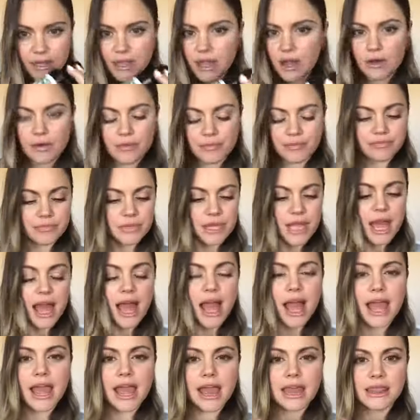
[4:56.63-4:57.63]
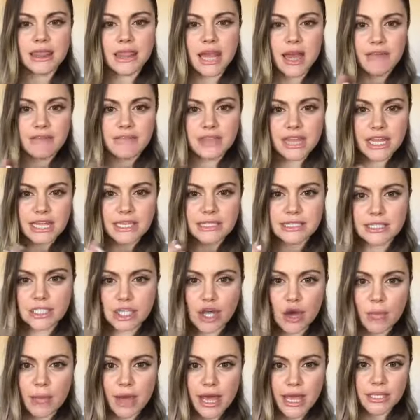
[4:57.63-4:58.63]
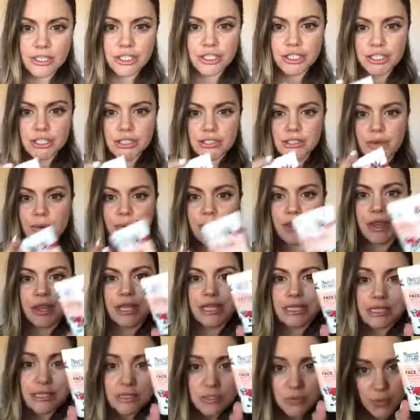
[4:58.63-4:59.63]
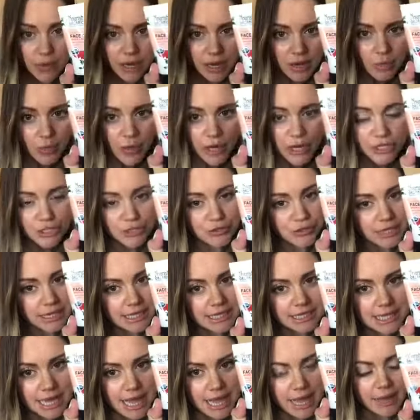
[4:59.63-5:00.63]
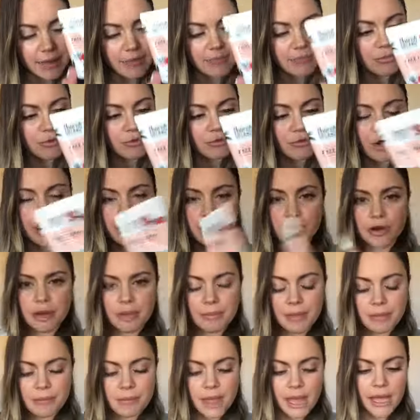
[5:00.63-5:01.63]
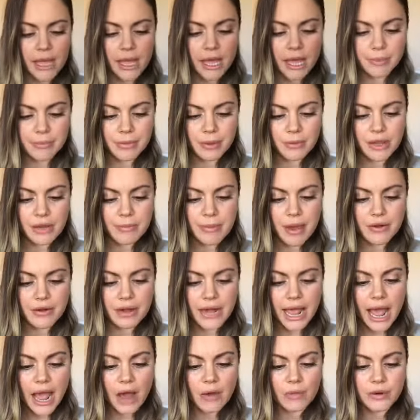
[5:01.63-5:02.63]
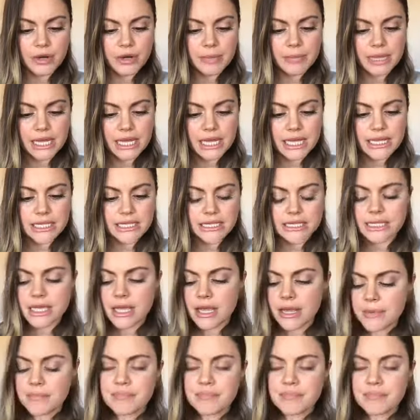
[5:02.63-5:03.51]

Oh, I love this so much. So this is what I wear during the day before I put on my makeup. I wait about an hour because